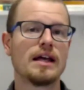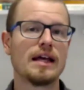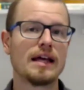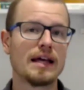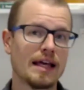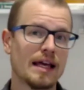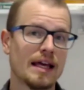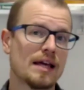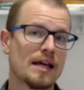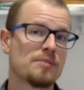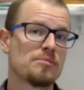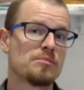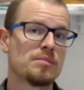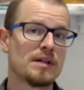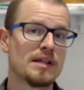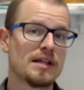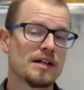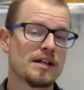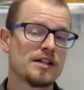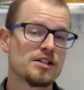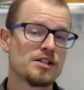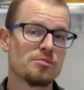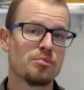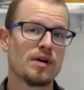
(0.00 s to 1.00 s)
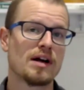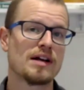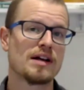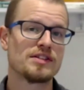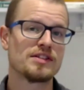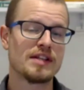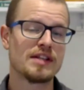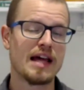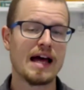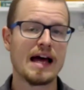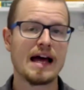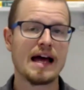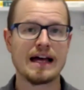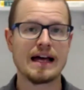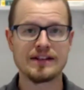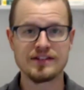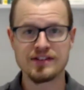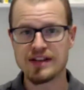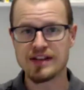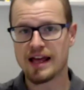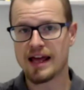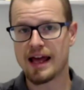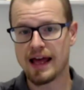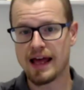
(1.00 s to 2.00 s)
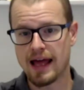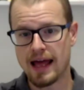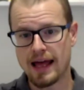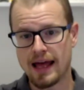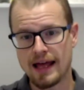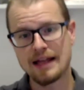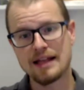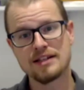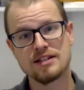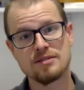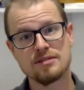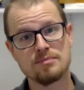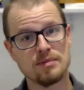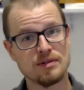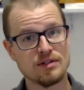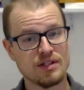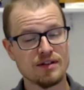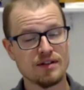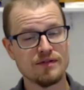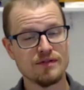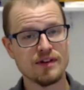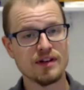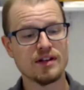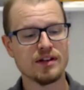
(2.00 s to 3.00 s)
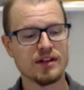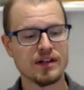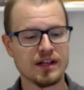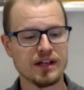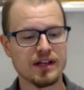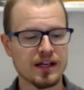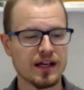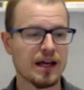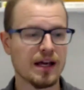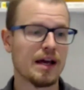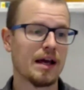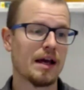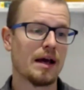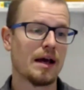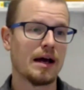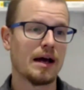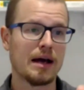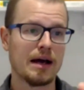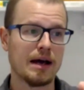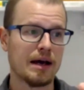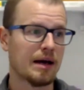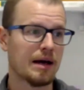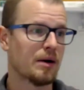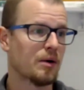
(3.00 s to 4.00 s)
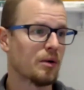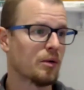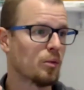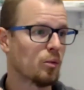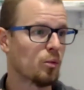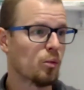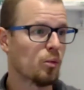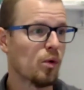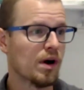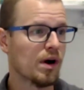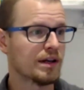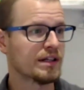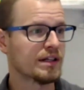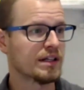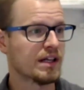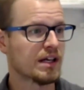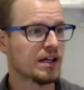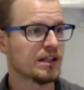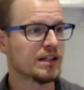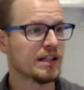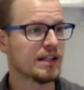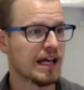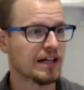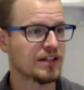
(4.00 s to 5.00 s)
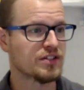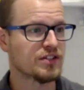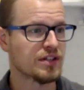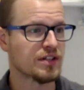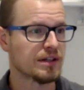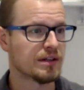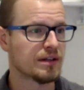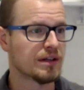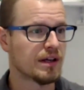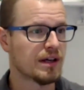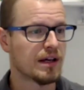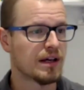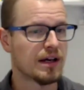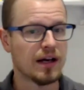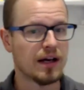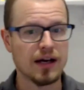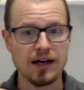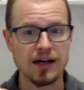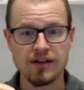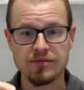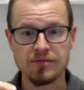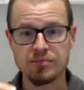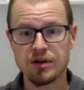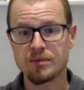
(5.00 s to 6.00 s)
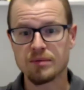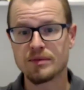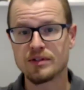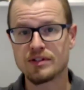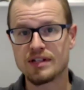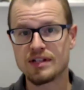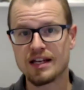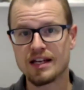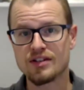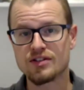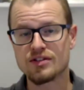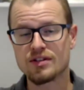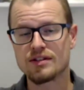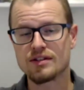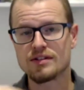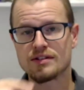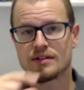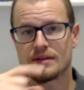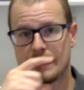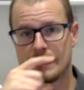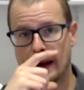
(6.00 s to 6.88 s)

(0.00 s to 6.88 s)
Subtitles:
it can be expressed as specifically one collection of permutations.